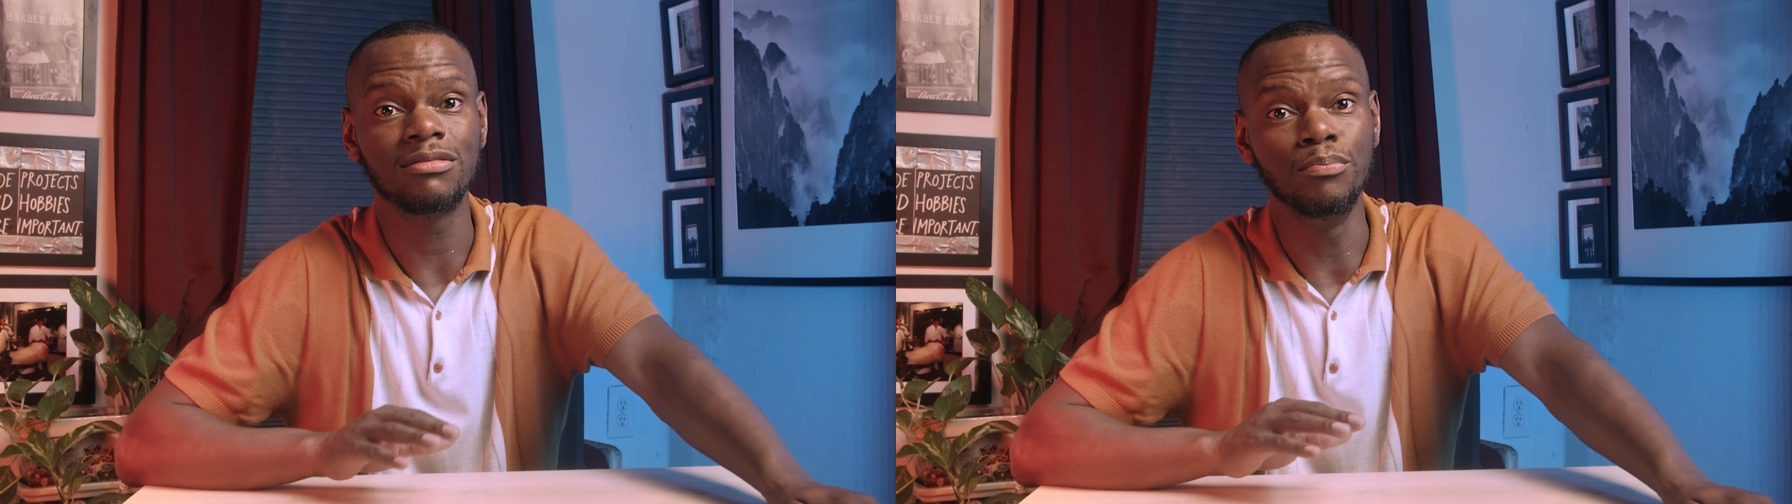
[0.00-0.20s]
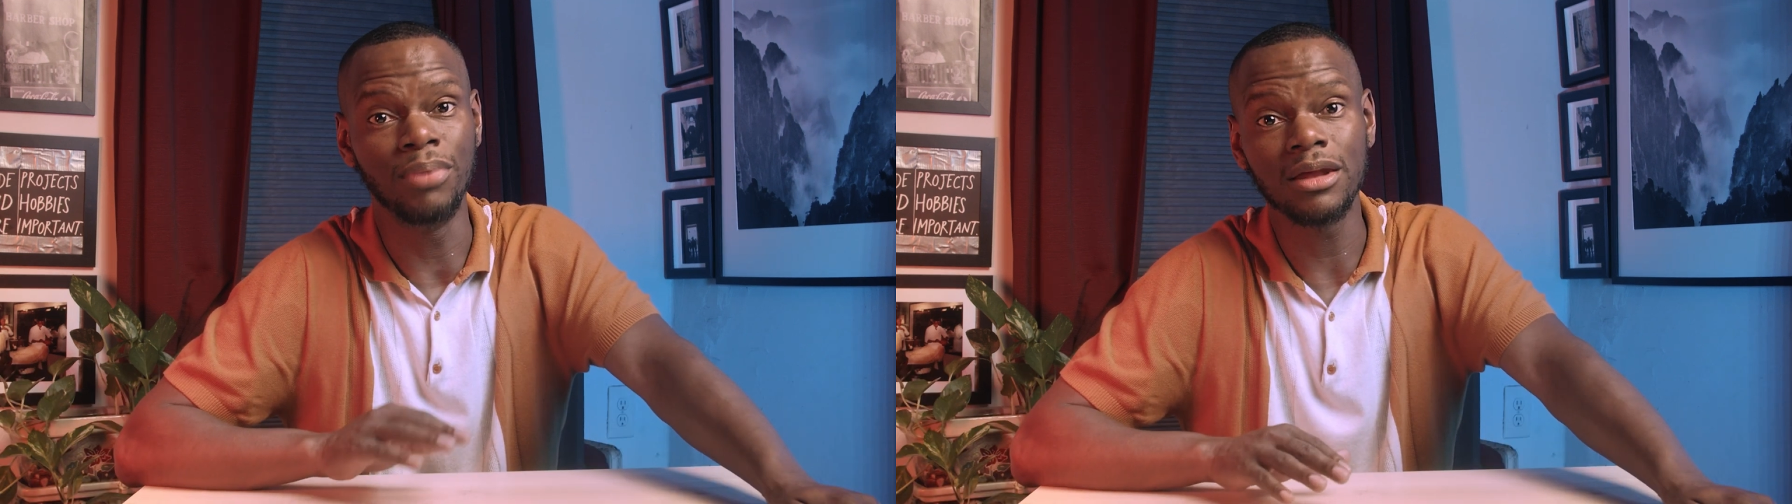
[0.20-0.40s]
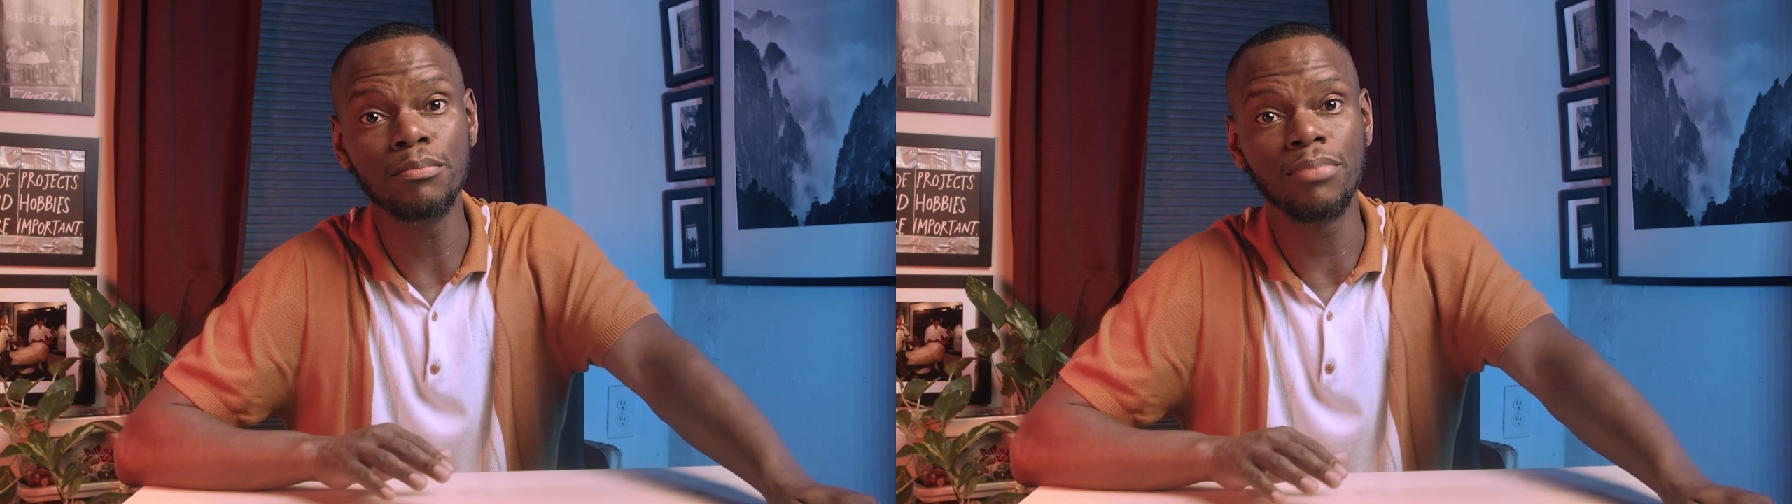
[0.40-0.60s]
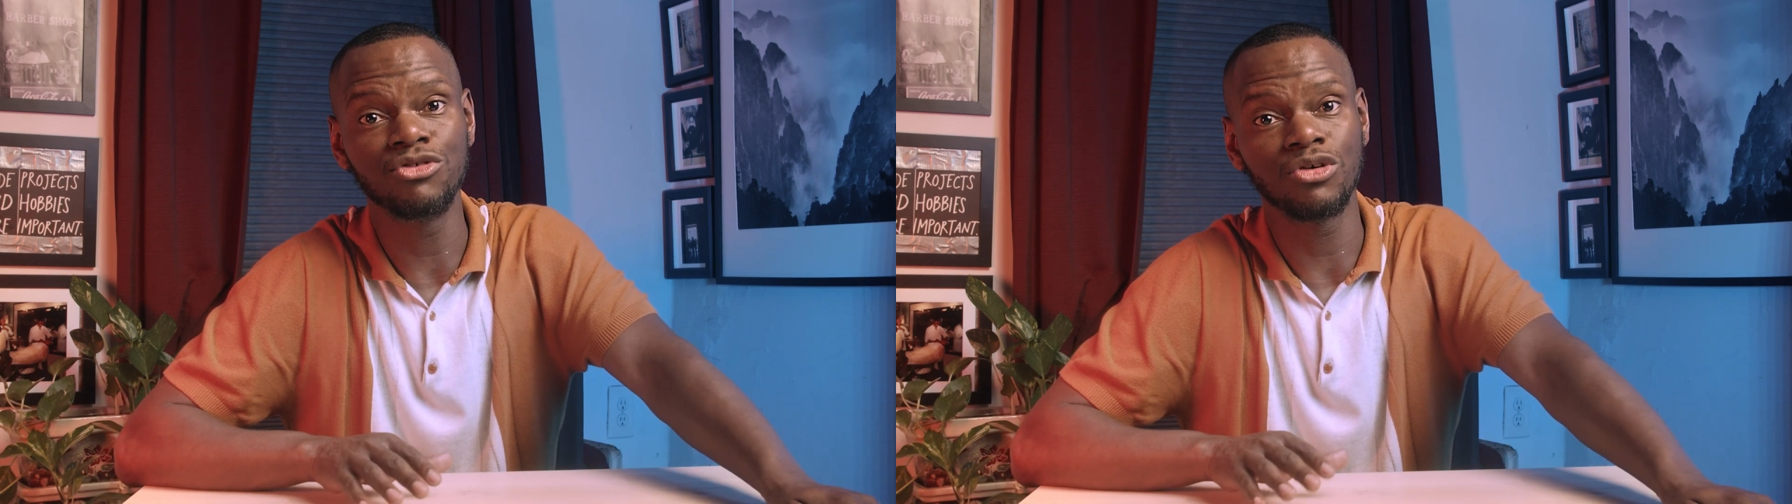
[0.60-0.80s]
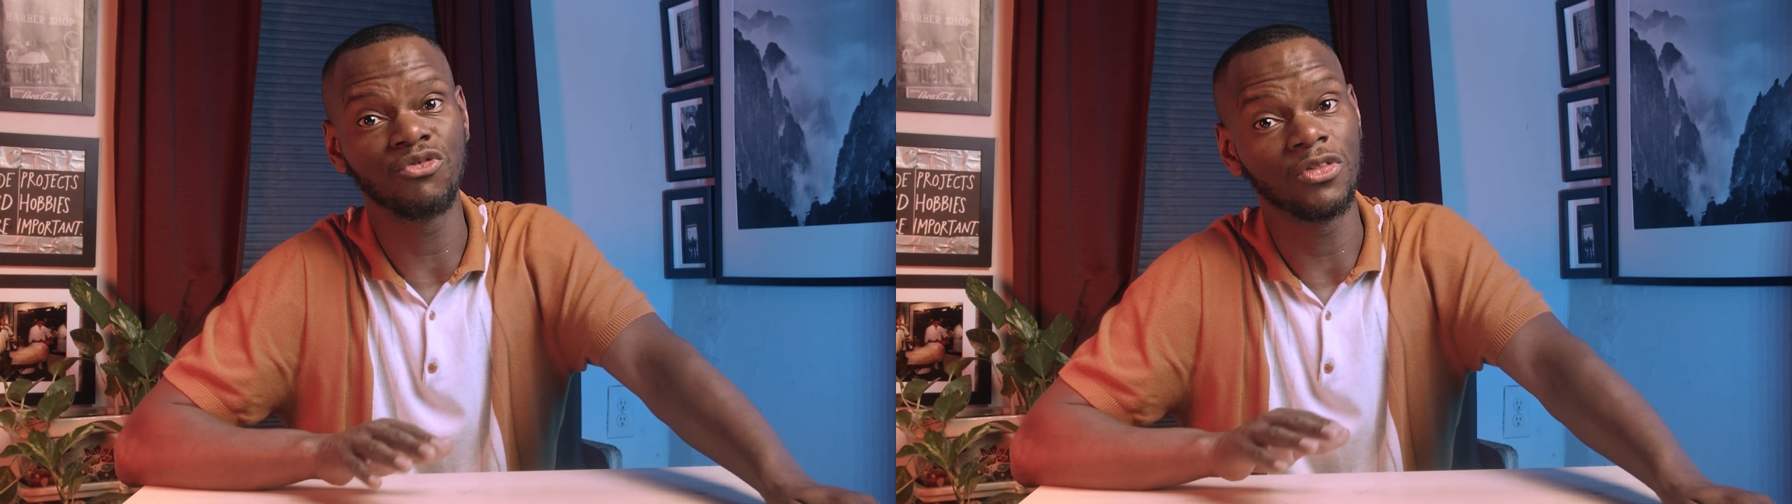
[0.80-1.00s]
bid and
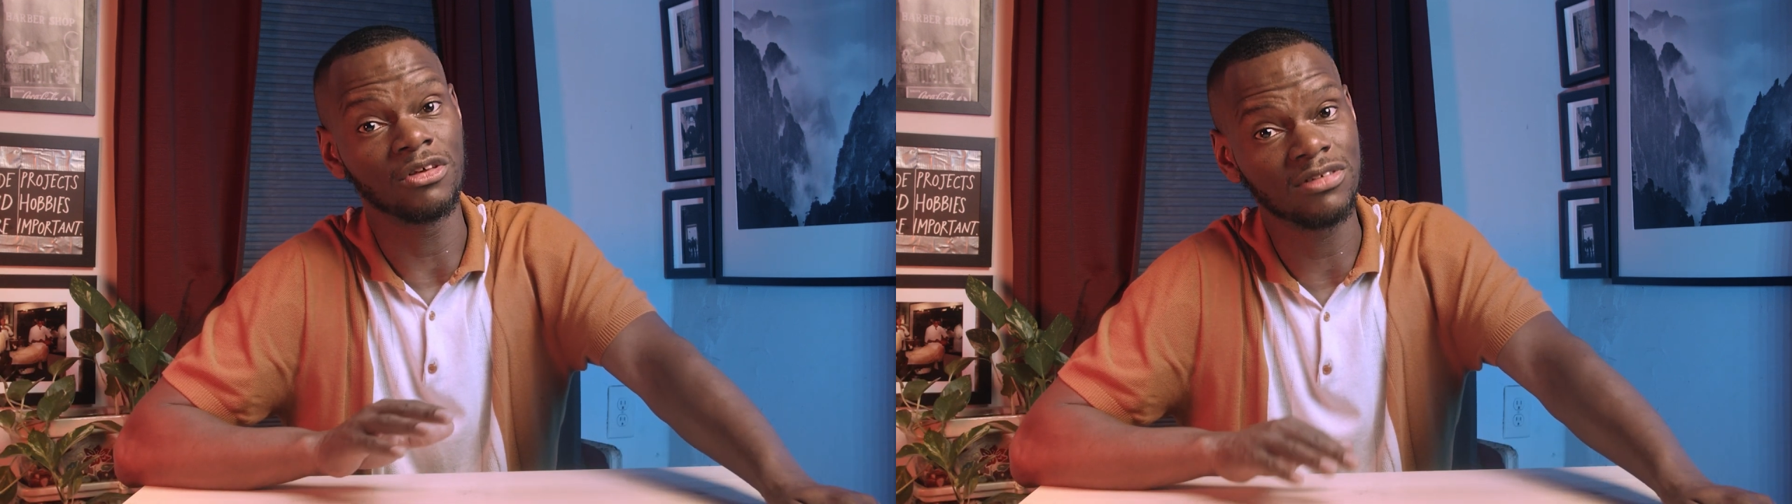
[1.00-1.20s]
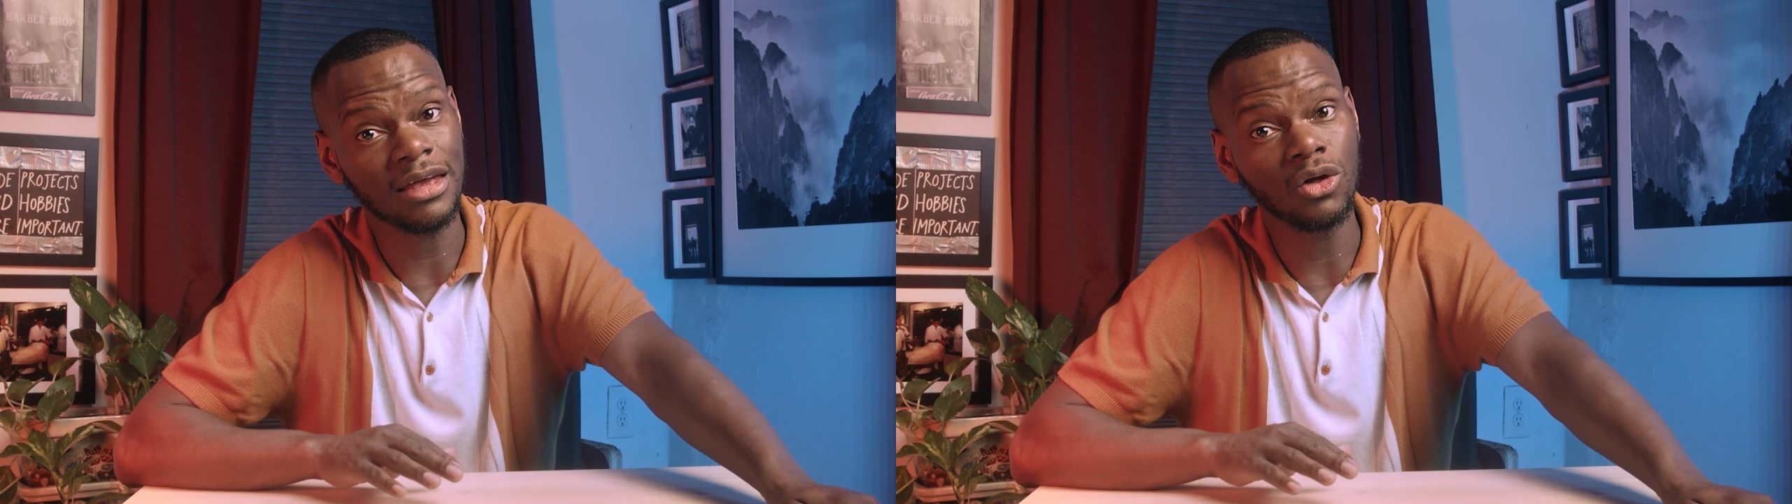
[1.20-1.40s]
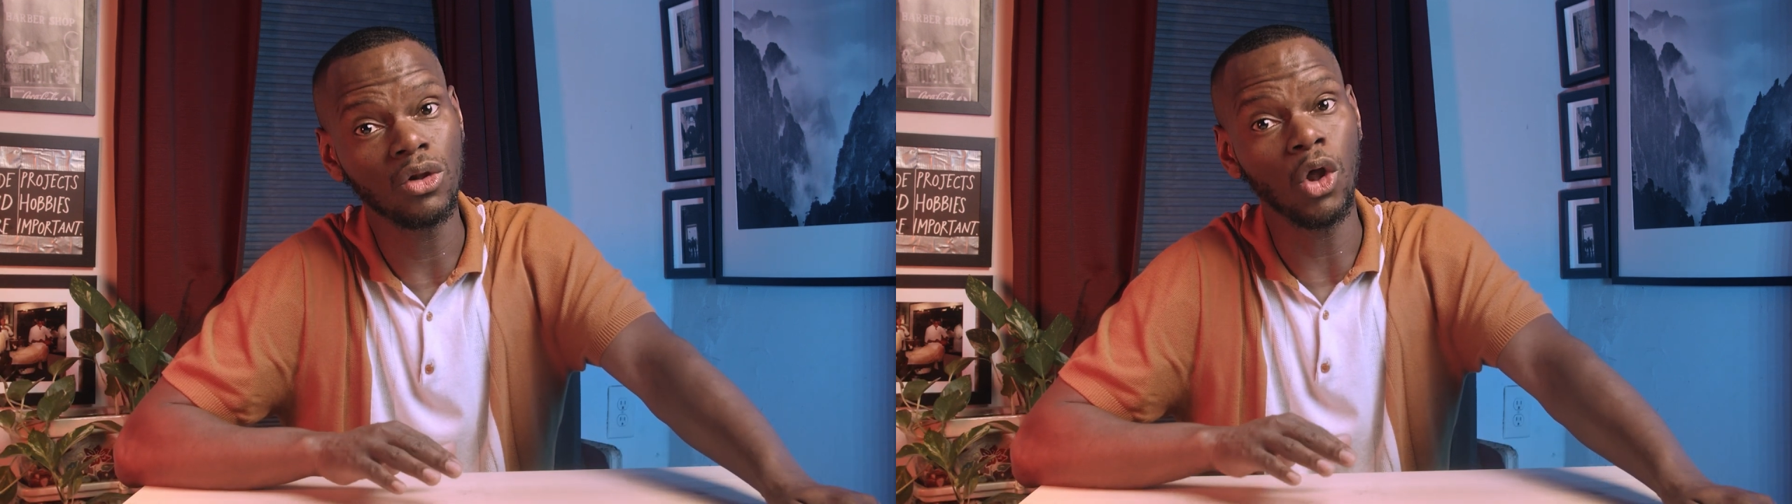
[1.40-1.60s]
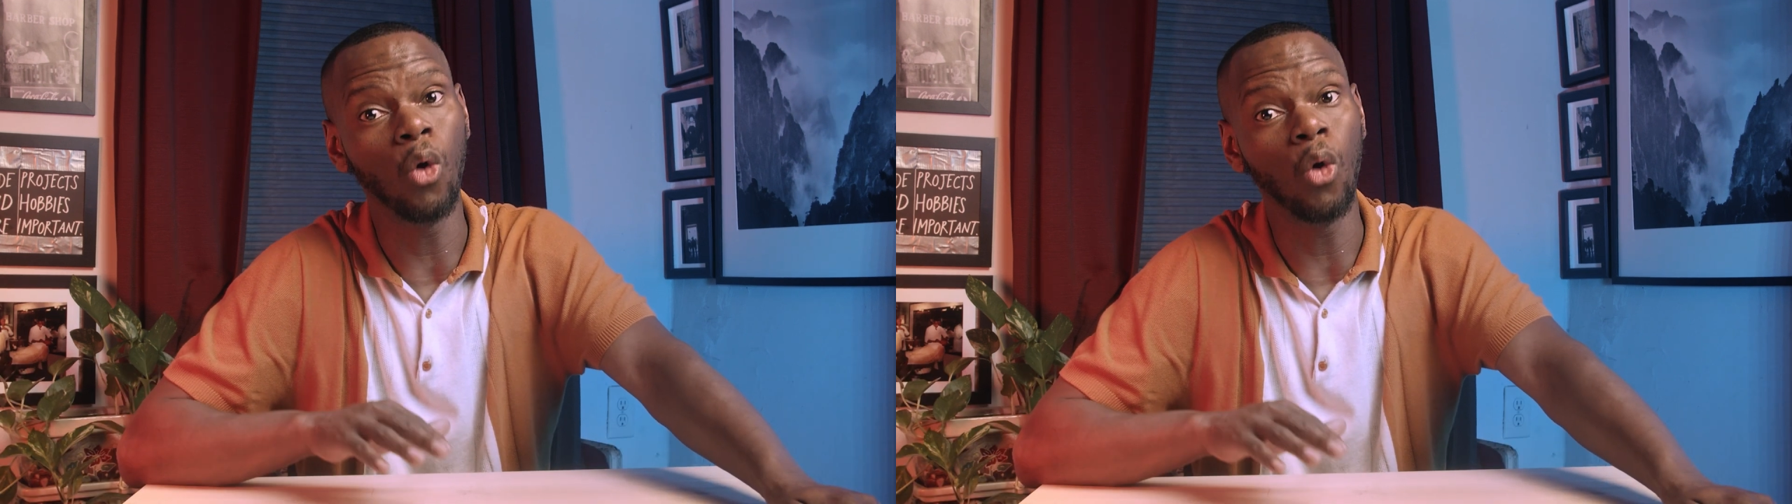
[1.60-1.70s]
budget for the single